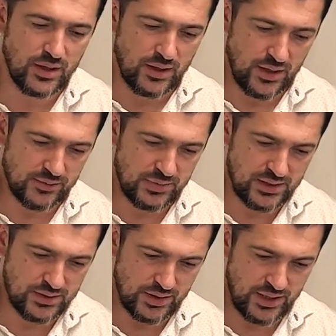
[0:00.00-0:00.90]

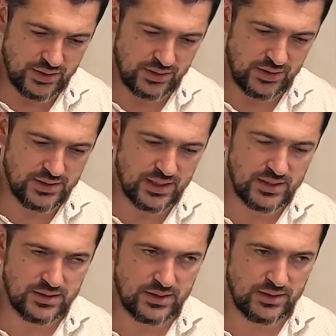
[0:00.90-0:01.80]
Administration,
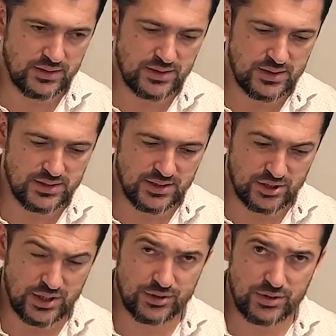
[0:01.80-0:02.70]
this is the
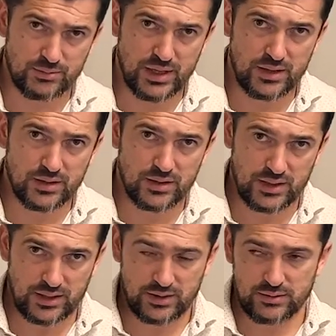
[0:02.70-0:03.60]
central bank,
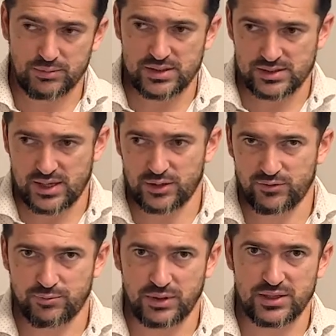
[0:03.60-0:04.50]
like it means kind
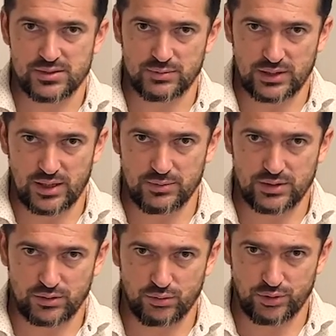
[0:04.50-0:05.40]
of policeman,
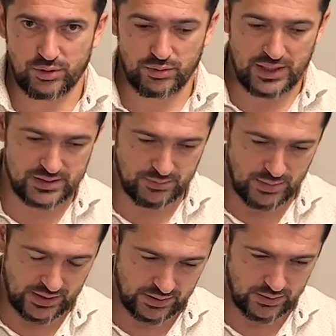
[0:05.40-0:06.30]
who regulates the
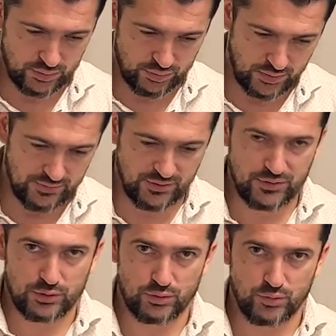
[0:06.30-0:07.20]
market,
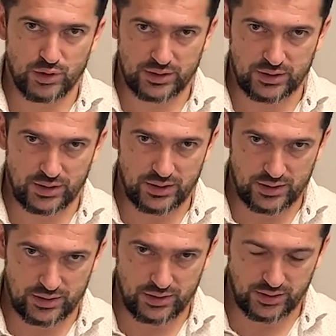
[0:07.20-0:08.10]
everything to work
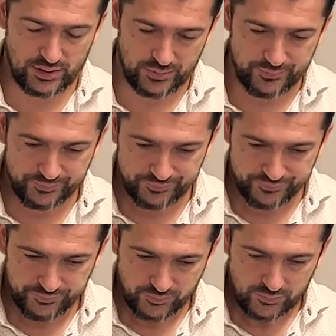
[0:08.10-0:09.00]
clearly here.
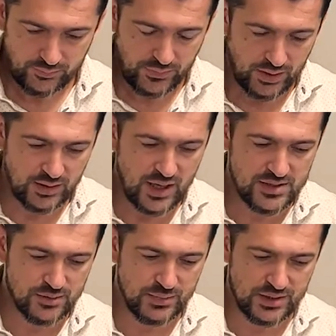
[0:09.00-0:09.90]

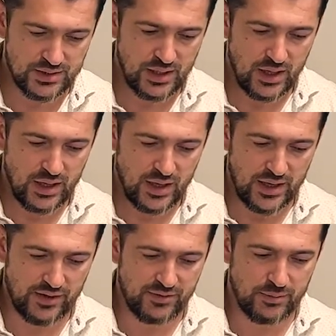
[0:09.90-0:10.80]
Customers are
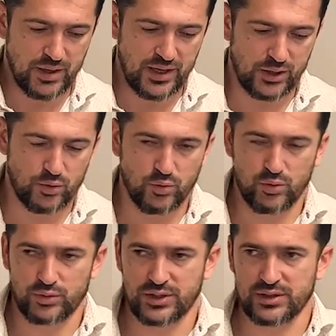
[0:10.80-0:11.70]
everybody
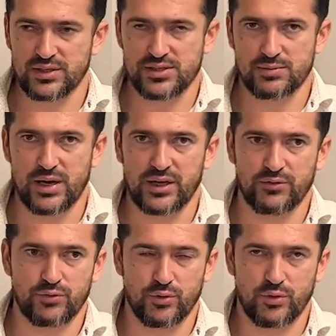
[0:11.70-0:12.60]
who need this money
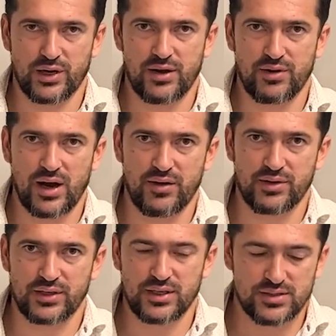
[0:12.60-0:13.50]
for whatever our
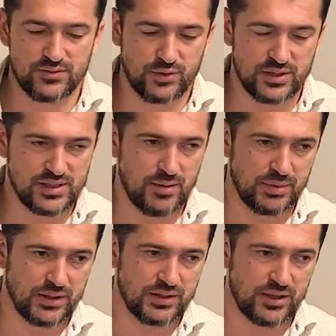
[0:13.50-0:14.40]
needs. For example,
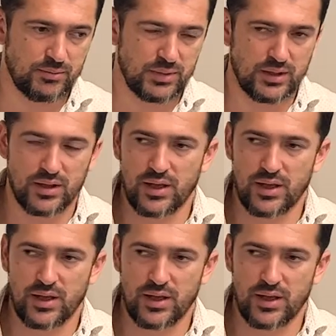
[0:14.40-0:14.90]
it can be